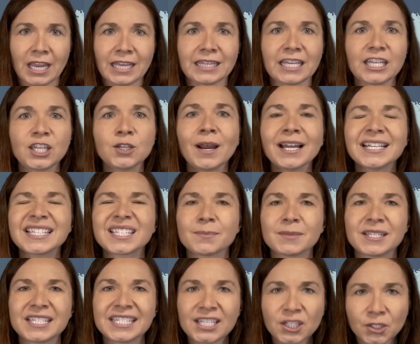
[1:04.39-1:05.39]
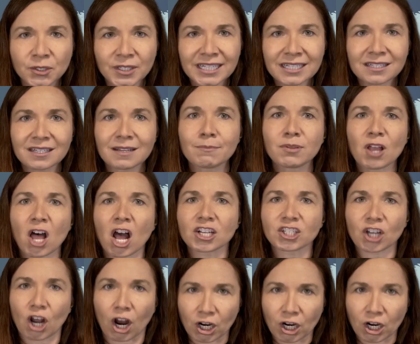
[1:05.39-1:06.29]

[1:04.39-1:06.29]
that you had some seriously blocked